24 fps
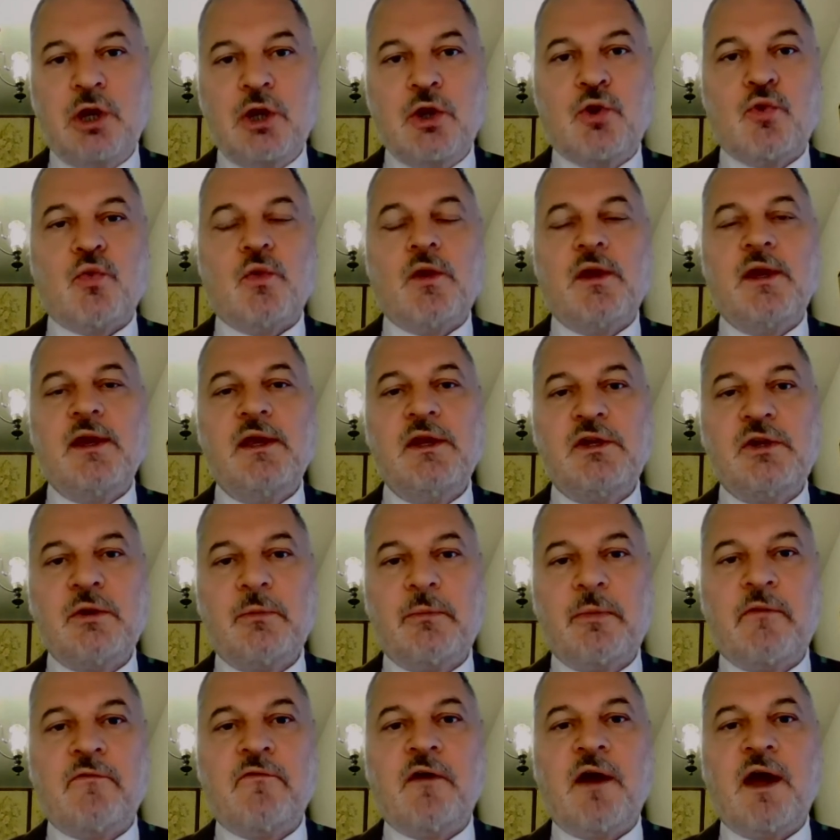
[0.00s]
agreed to
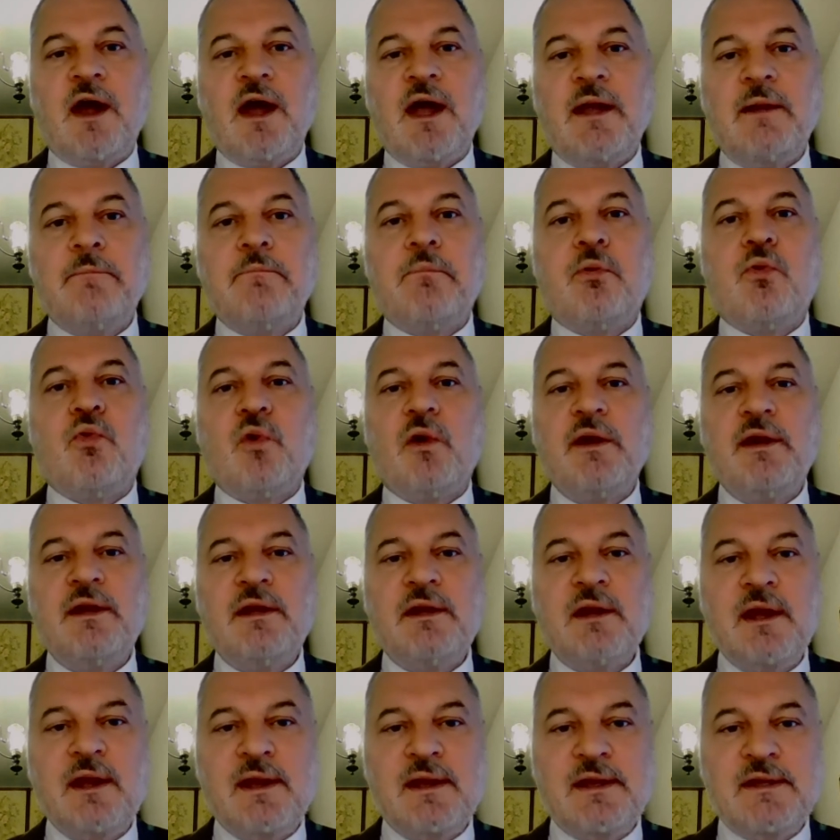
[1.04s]
provide
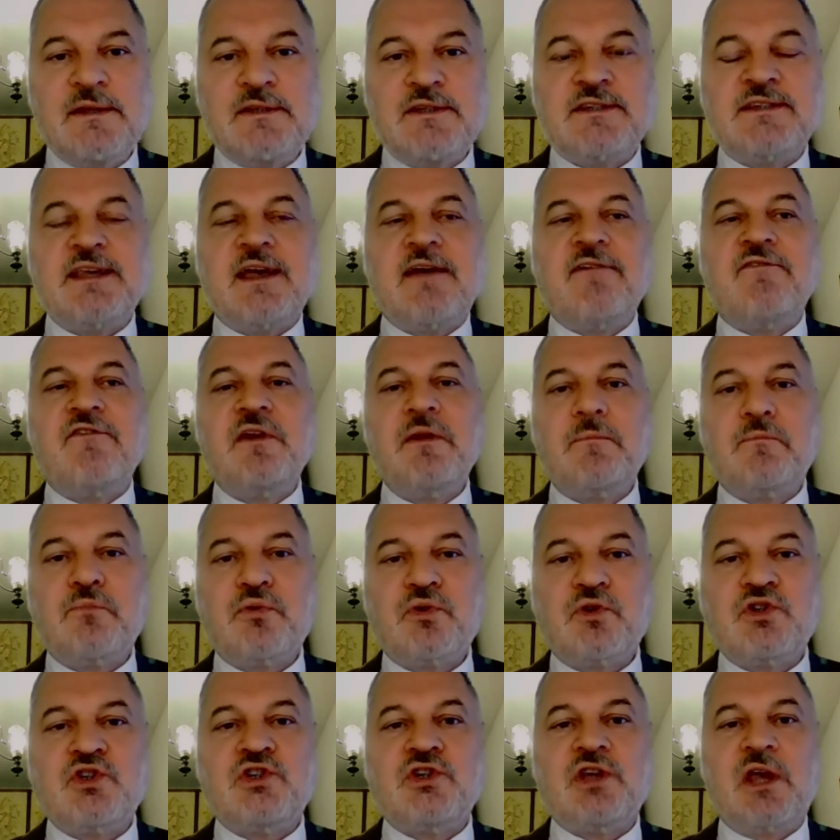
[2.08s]

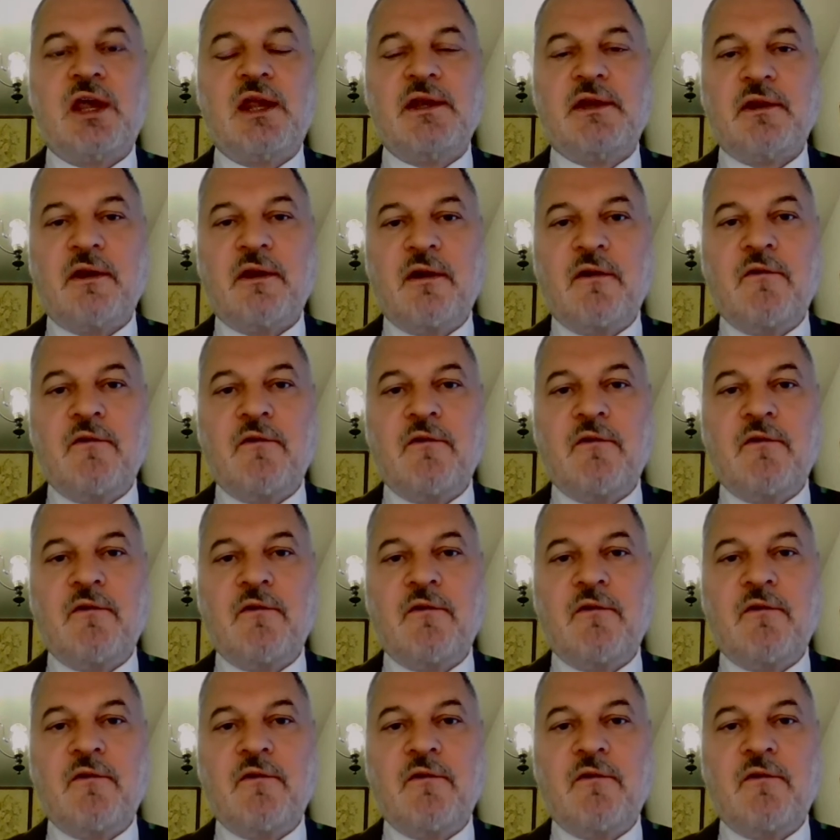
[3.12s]
0.7%